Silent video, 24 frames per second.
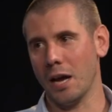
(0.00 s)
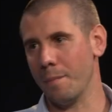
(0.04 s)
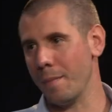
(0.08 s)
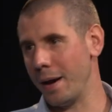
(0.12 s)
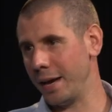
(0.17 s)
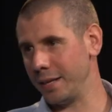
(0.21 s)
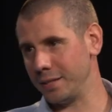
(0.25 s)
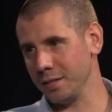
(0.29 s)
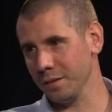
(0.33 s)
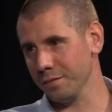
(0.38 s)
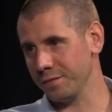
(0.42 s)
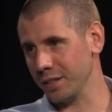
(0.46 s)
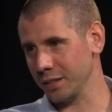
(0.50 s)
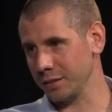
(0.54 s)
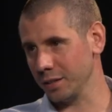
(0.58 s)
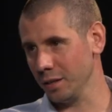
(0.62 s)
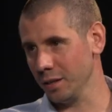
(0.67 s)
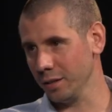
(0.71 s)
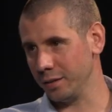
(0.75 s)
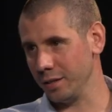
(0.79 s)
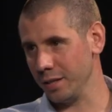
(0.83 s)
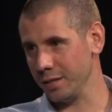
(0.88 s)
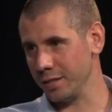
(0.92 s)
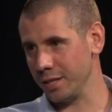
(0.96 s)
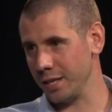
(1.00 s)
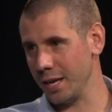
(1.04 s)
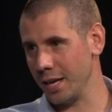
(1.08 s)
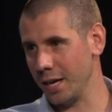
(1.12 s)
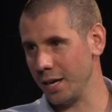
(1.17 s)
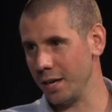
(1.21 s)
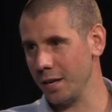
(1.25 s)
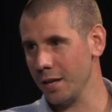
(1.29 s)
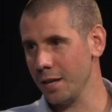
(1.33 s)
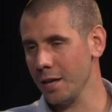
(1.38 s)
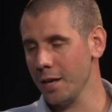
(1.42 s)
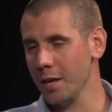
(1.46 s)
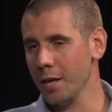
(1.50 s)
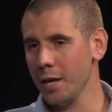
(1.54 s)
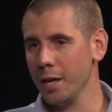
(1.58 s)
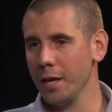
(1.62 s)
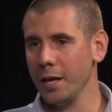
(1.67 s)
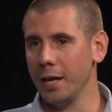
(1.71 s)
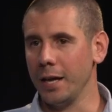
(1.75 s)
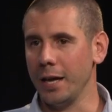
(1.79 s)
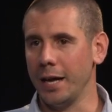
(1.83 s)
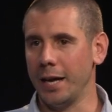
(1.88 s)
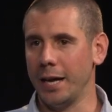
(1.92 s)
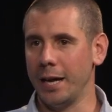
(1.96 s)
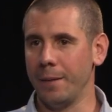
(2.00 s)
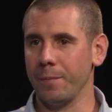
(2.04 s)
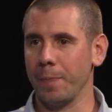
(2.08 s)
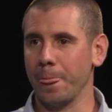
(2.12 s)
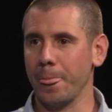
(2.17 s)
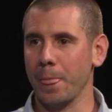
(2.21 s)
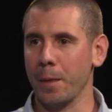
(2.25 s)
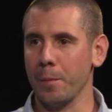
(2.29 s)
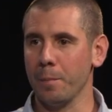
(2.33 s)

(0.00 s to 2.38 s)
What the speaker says: amazing facilities here. Mm.